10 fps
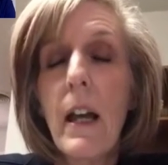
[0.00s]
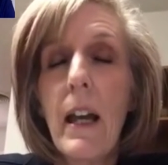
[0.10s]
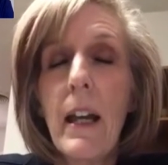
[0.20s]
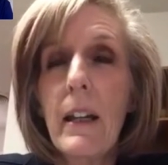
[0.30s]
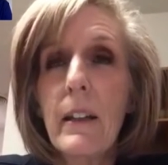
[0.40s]

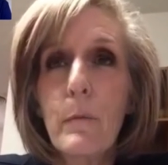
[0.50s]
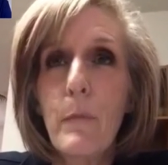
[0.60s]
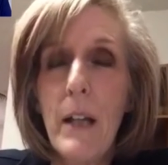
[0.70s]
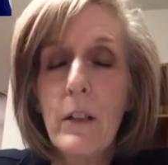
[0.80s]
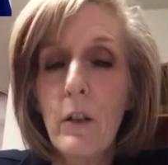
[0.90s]
and
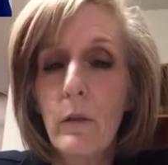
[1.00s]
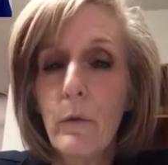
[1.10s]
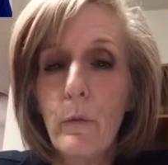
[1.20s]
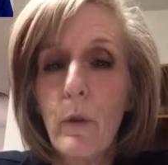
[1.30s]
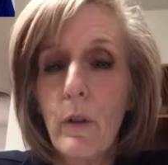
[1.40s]
my
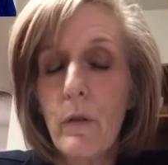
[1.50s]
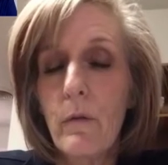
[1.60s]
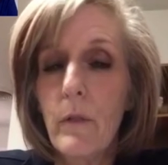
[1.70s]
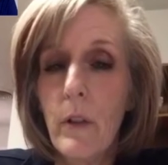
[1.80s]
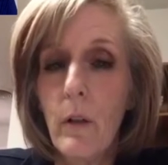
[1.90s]
children were,
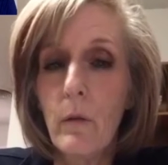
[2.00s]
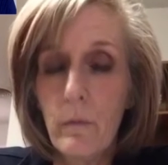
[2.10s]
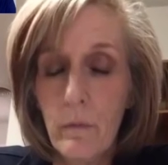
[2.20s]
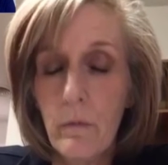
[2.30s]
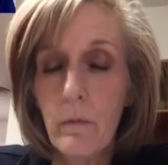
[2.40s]

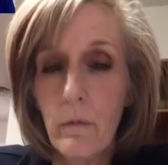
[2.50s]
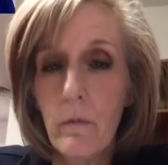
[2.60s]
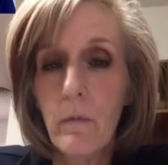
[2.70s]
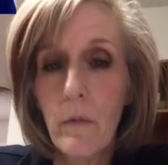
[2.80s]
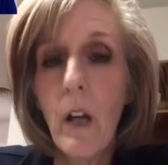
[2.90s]

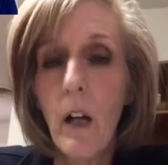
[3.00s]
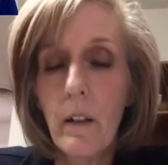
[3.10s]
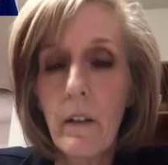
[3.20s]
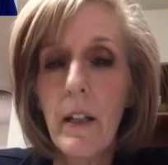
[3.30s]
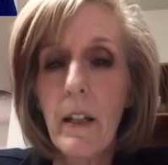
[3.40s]

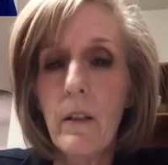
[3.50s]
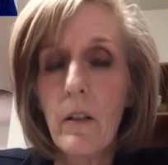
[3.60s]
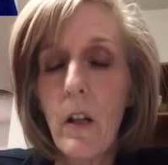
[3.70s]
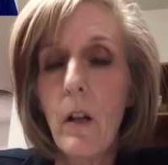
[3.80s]
young then, so